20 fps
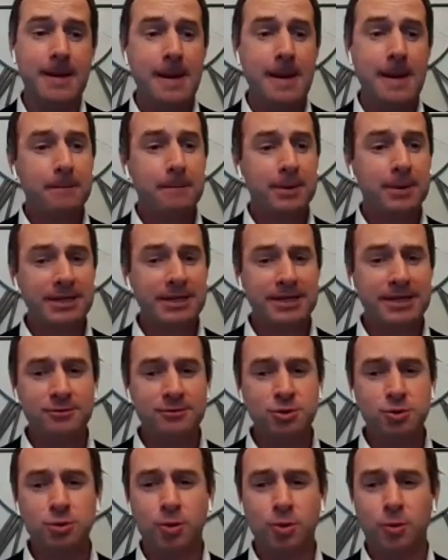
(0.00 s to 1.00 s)
but it
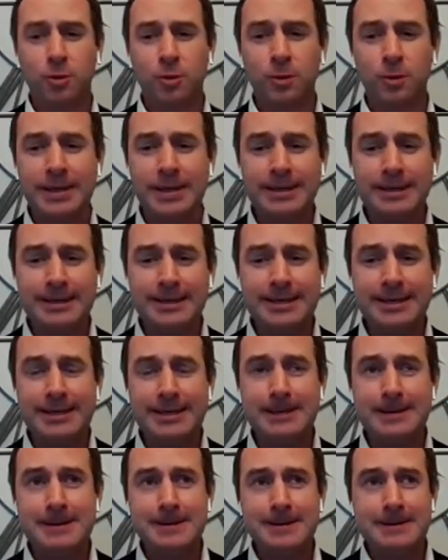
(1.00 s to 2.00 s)
gives you a really
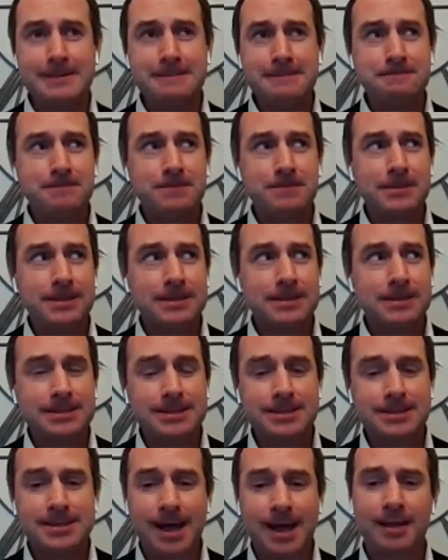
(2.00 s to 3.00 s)

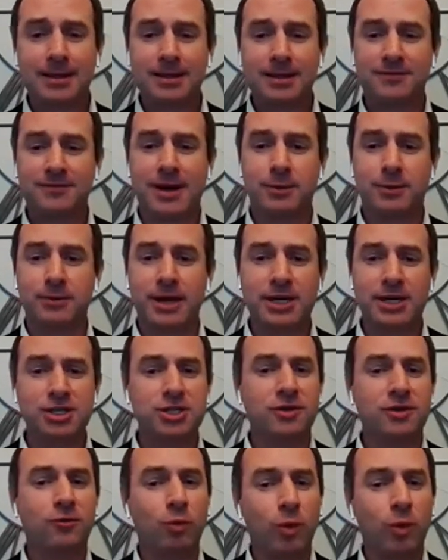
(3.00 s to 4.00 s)
solid foundation
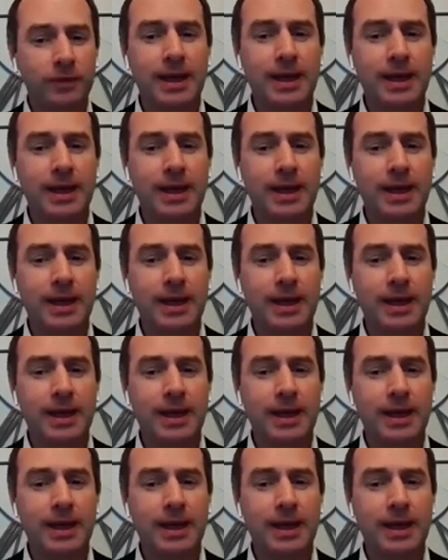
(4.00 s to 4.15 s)
of what